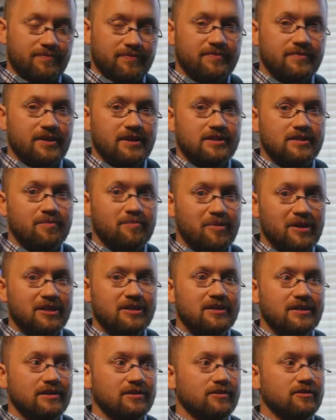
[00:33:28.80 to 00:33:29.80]
That's a big
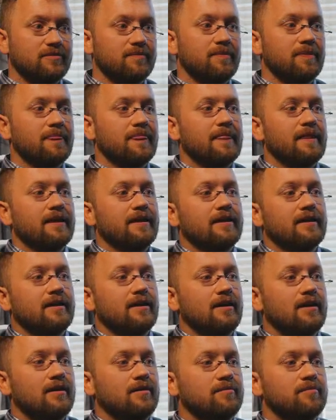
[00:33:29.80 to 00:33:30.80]
deal.
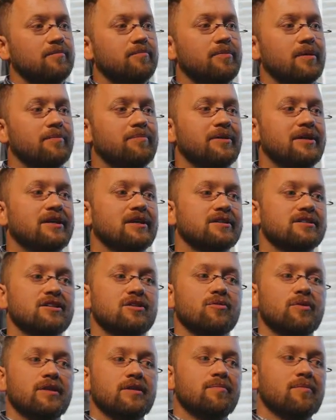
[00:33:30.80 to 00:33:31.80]
But because of the
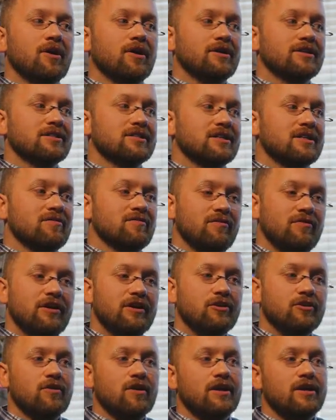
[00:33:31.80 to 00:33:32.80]
way the market's
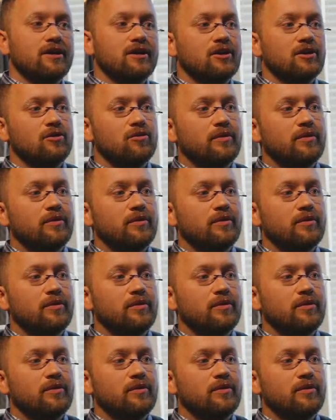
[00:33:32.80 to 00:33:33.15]
configured right here,